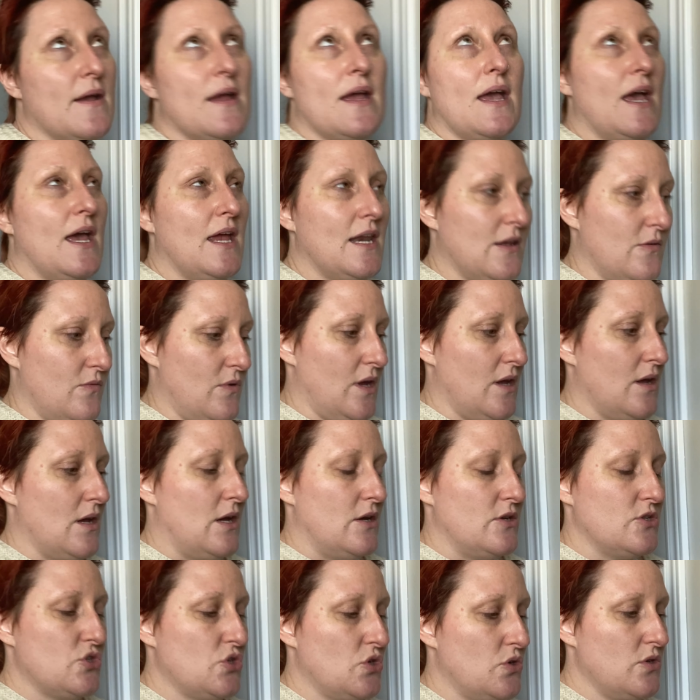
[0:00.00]
Anyway, I'll
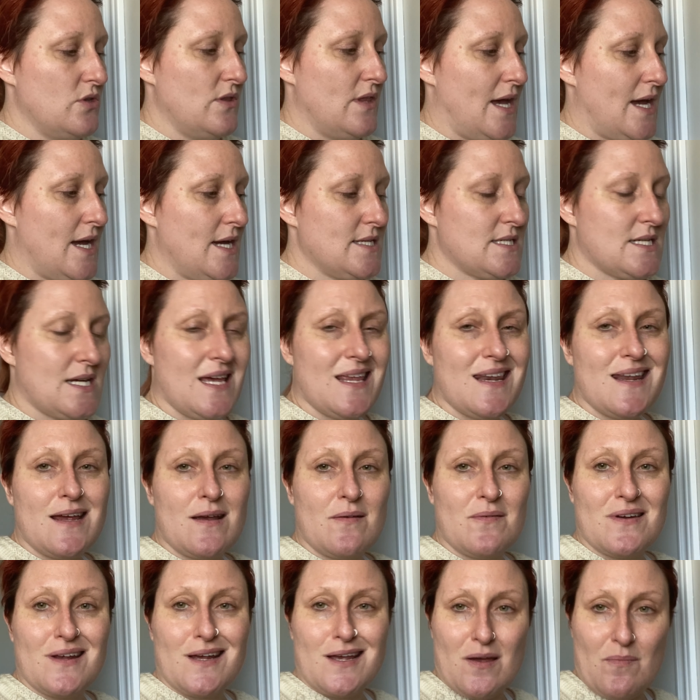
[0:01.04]
show you that, and I'm
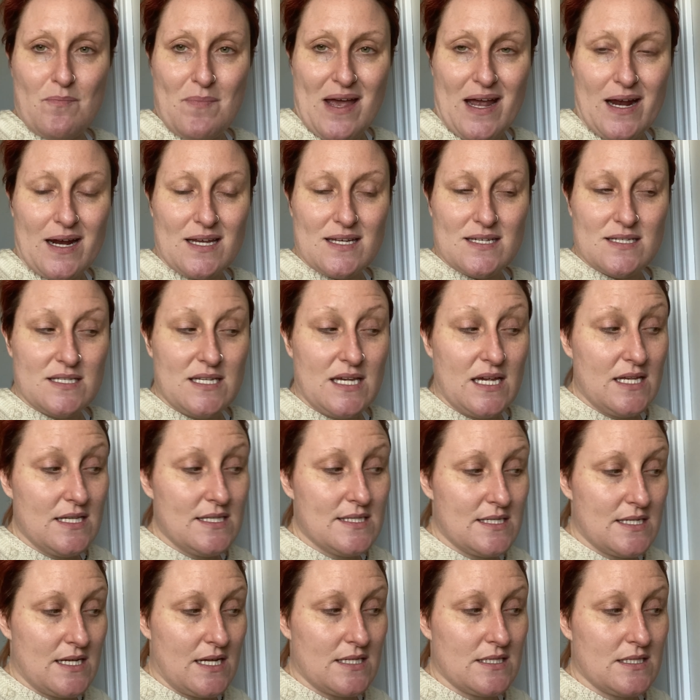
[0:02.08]
going to come back and
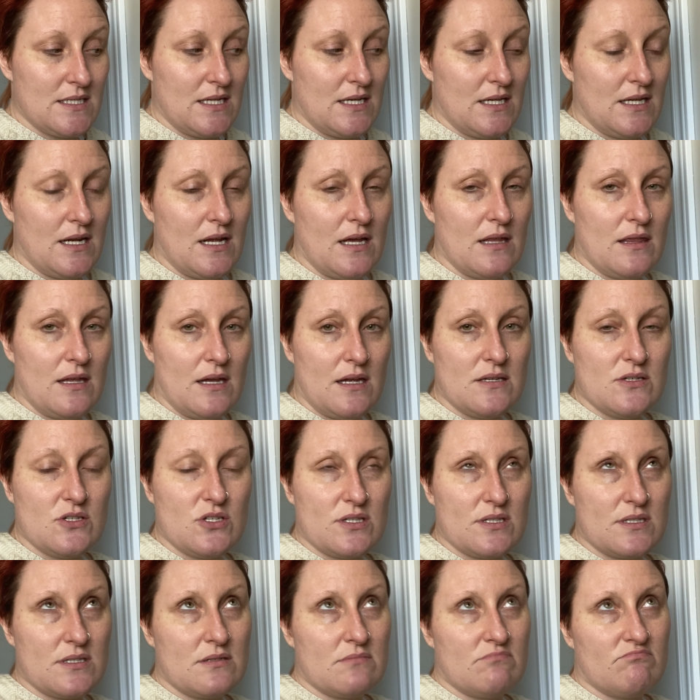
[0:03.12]
taste test it, and then
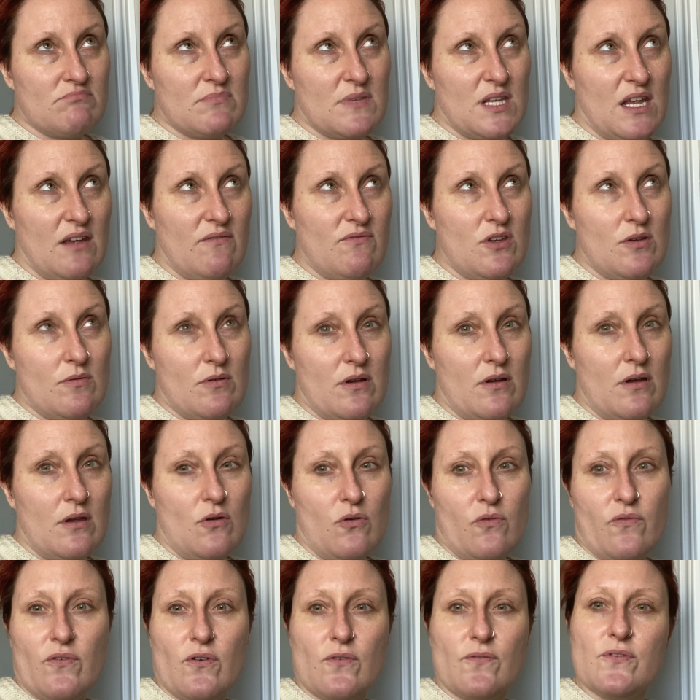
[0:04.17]
just give you an
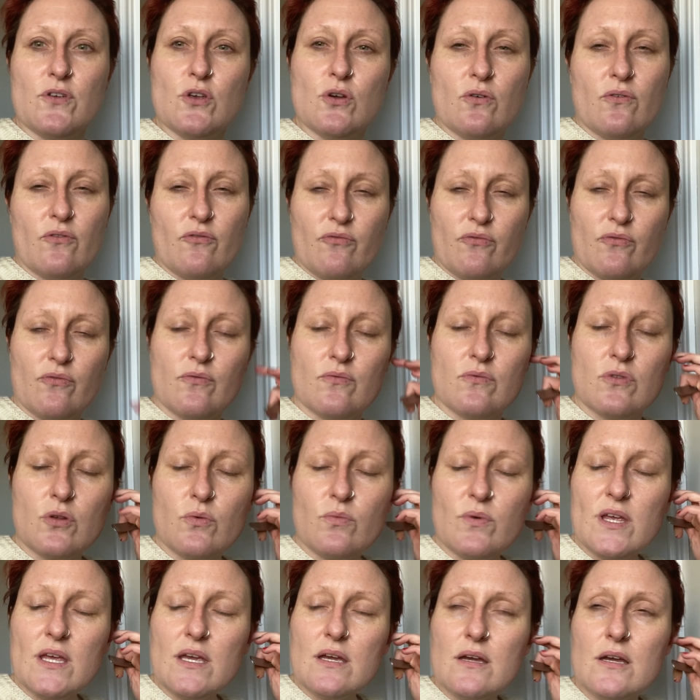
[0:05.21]
overview of the
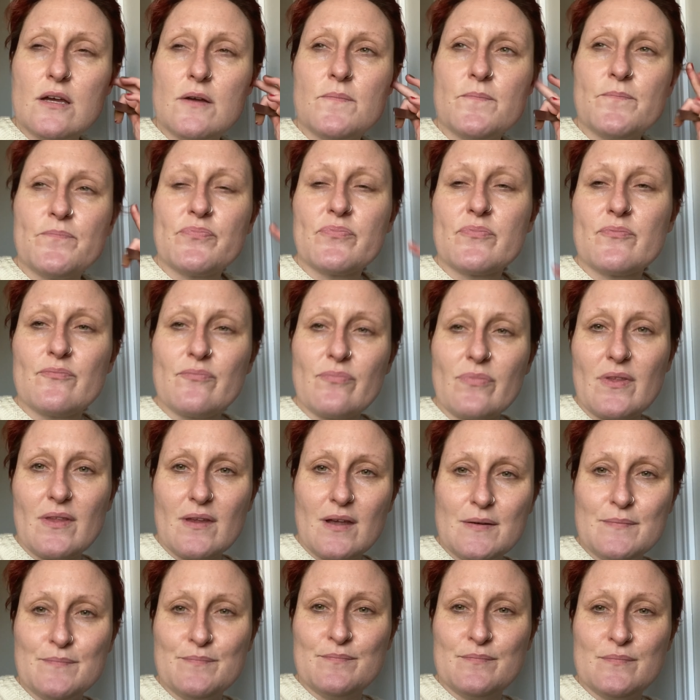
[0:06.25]
week.
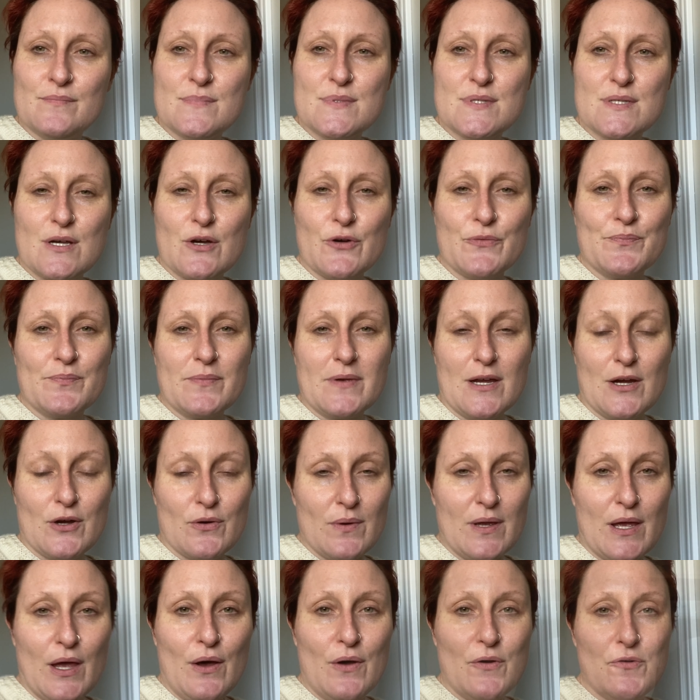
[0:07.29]
So here we
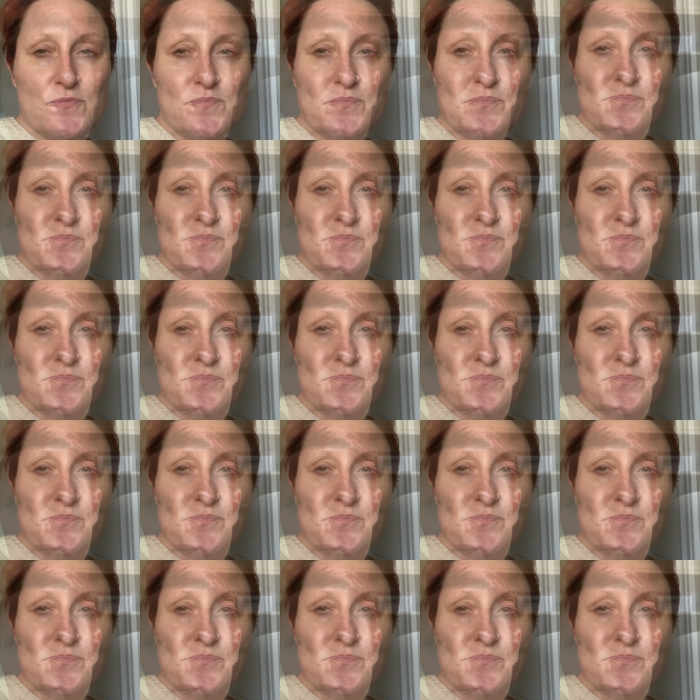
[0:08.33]
go.